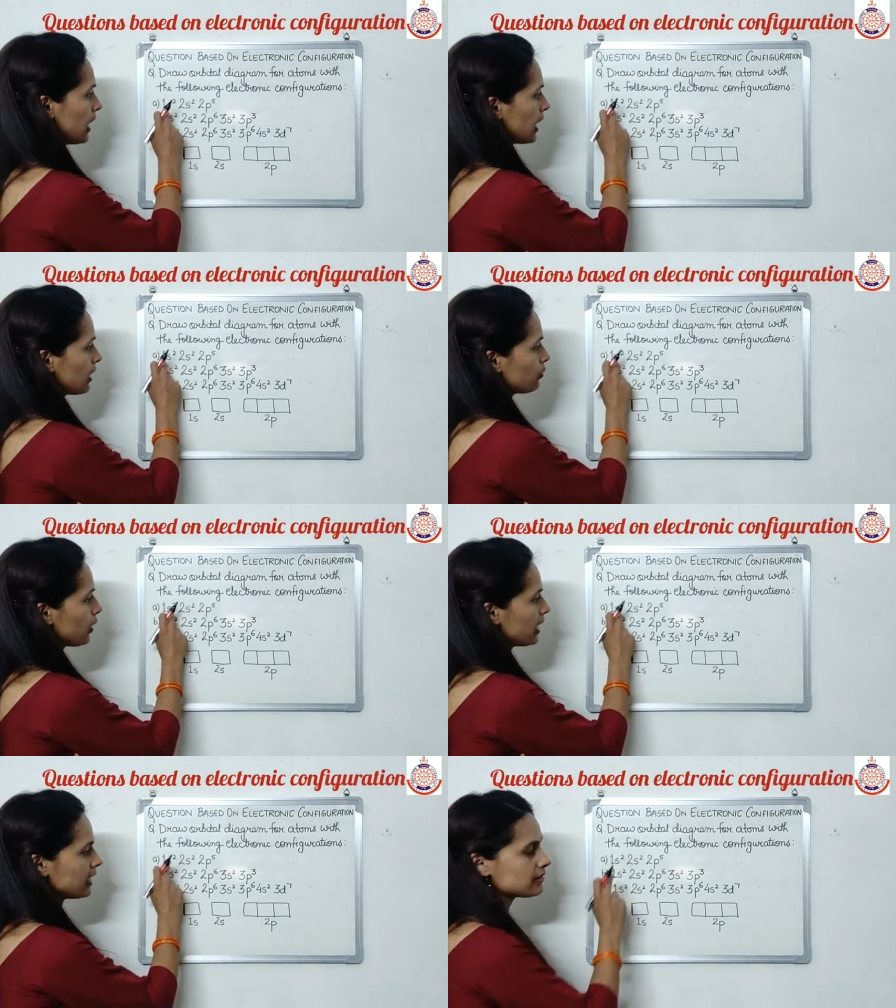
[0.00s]
In
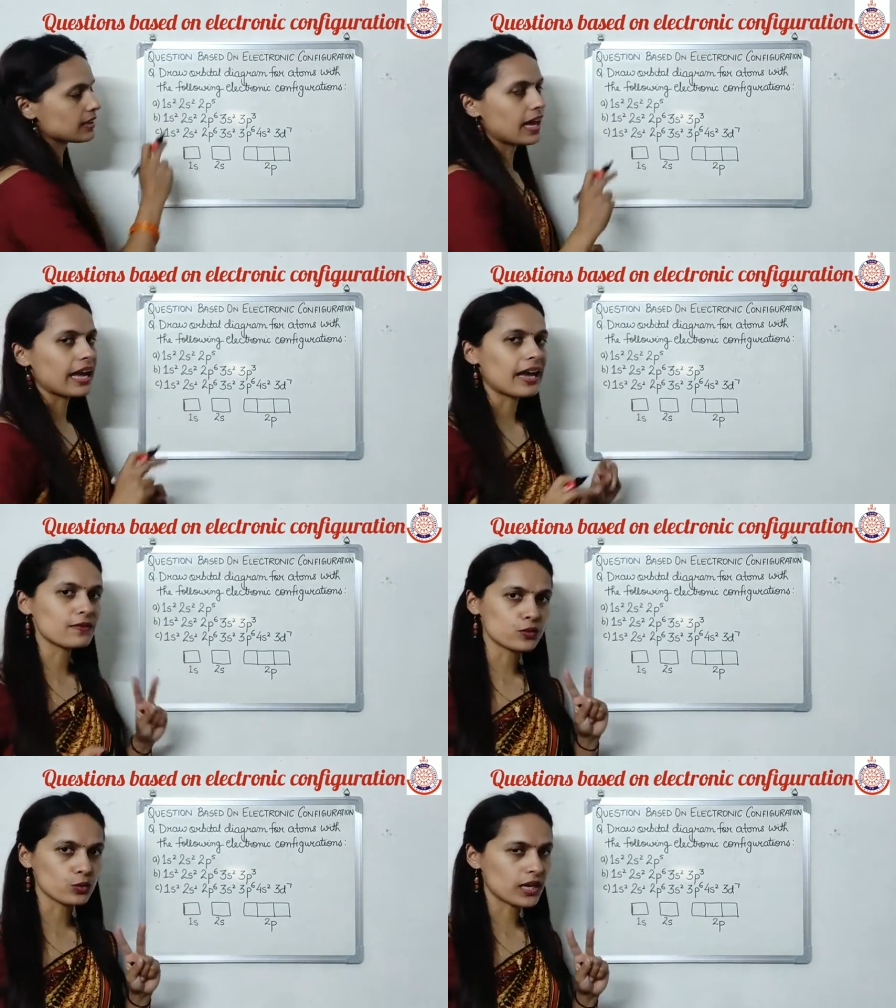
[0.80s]
1s, I have
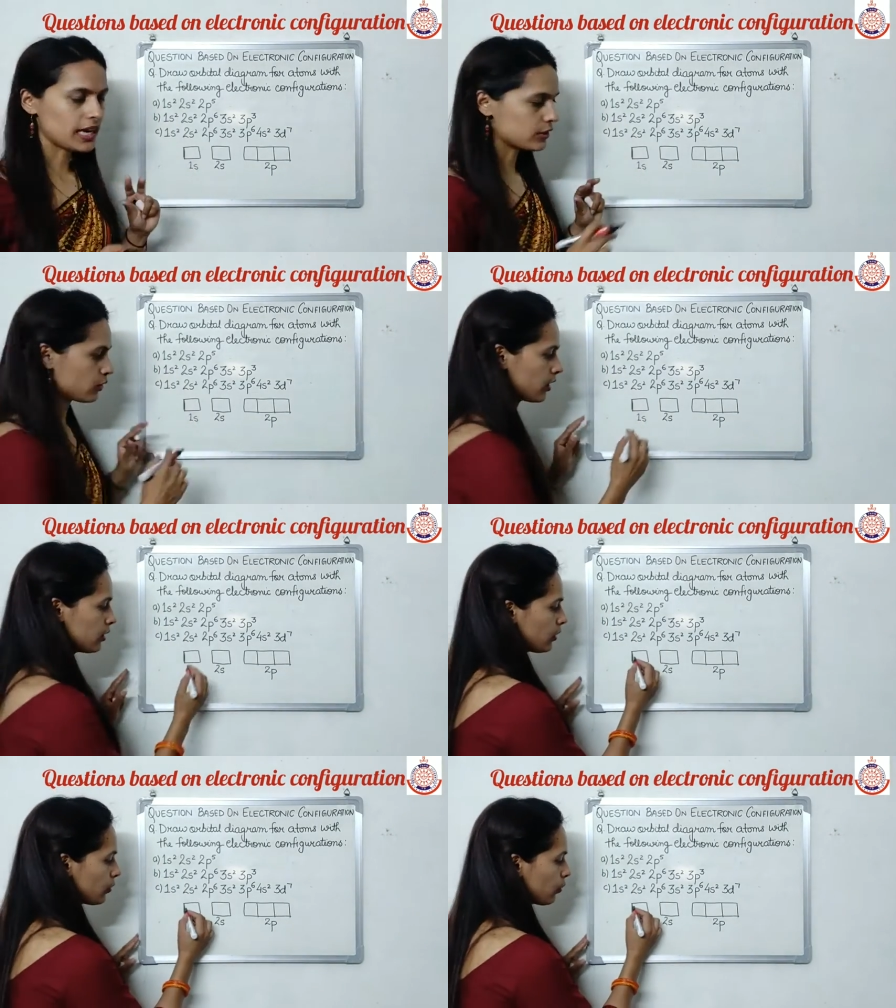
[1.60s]
2 electrons.
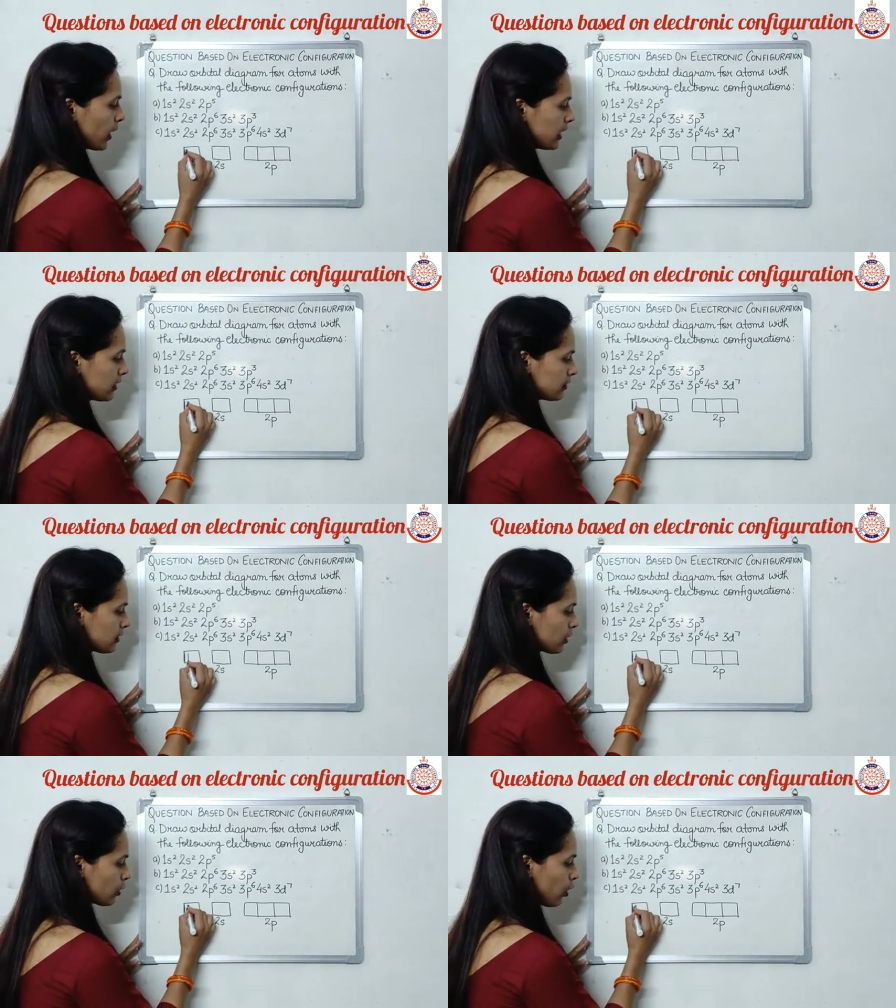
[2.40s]
One is
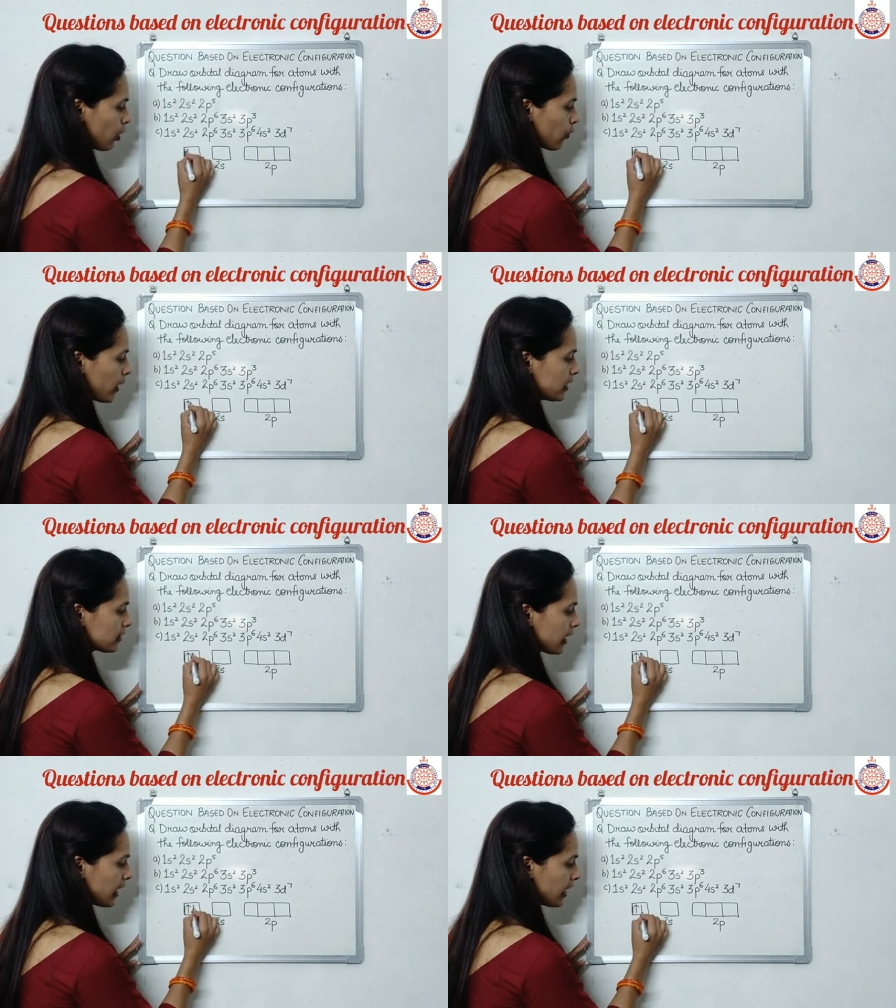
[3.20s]
clockwise
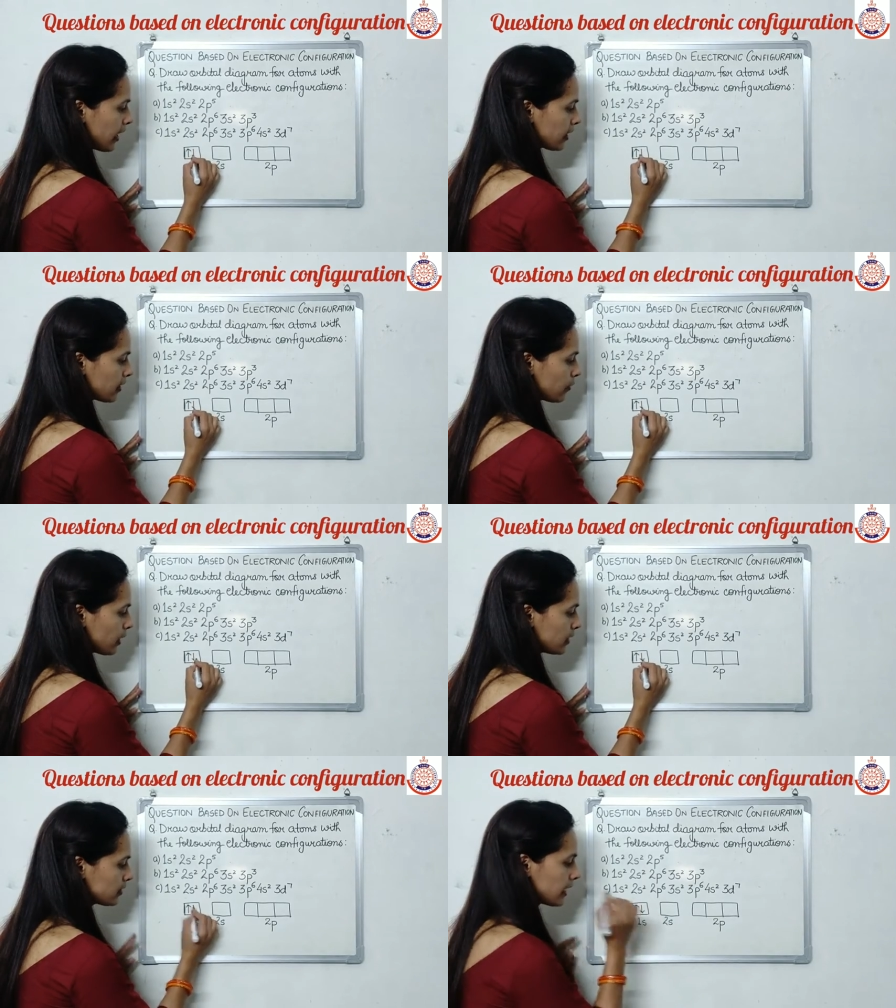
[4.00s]
and another one
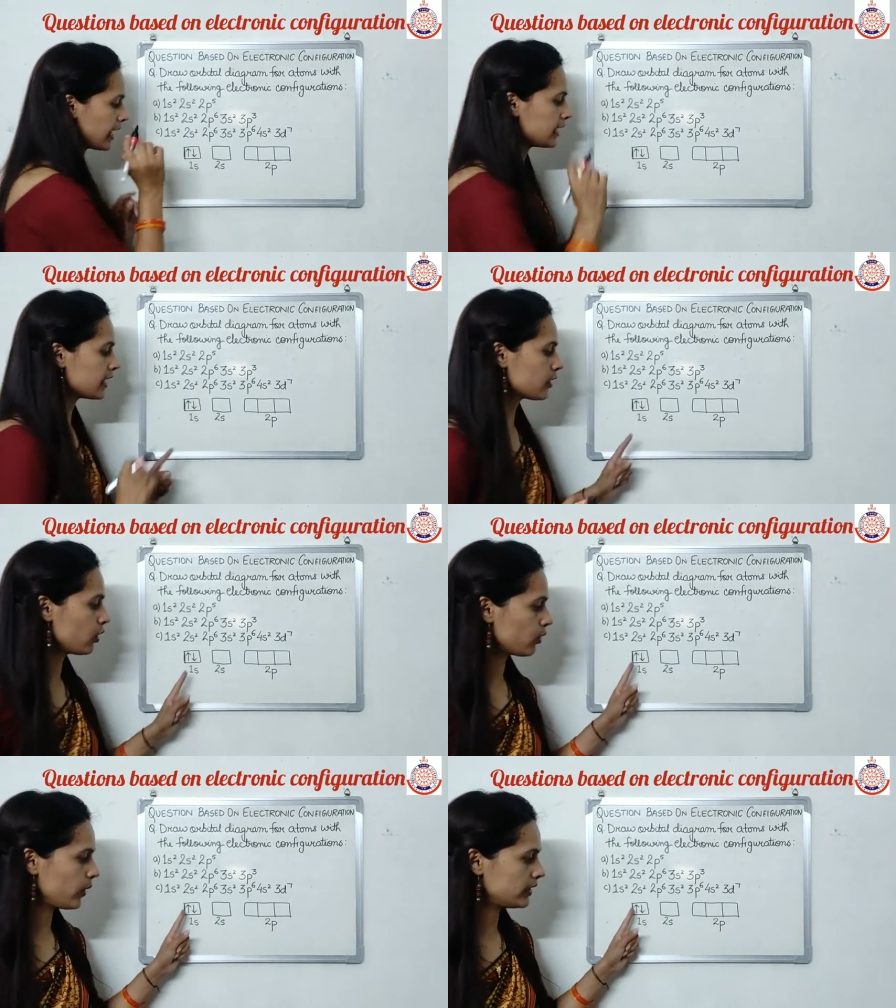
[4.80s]
is
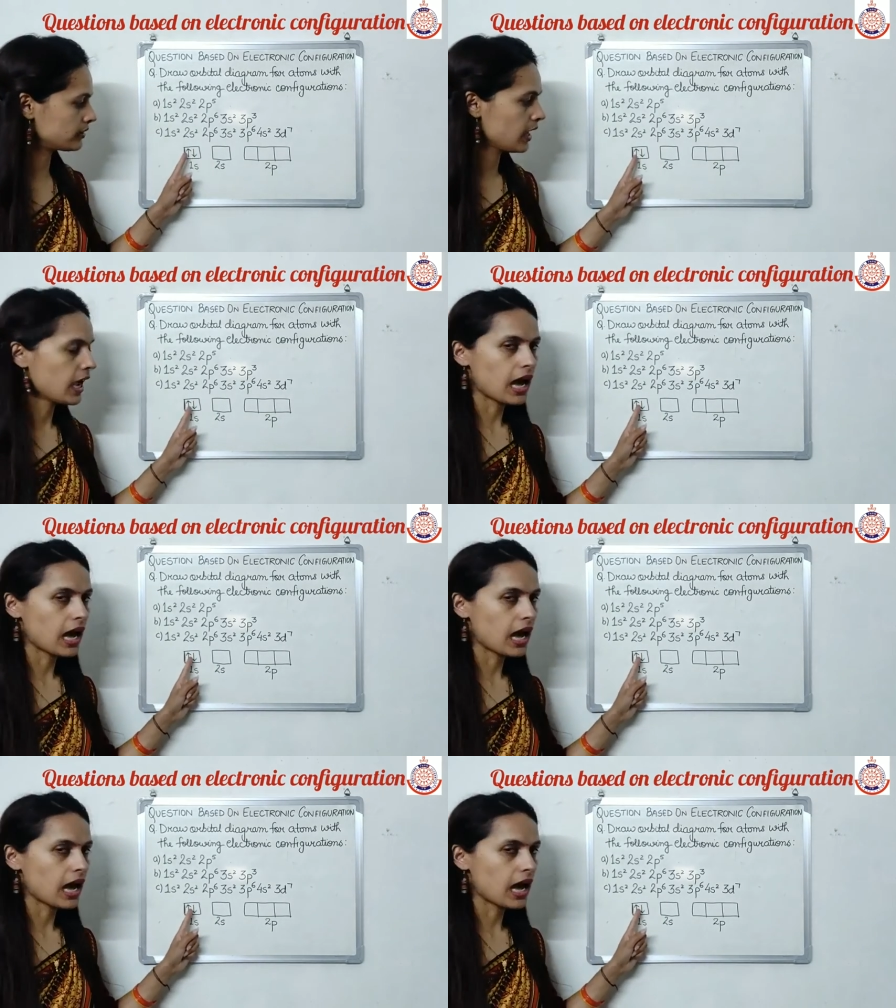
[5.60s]
anti-clockwise.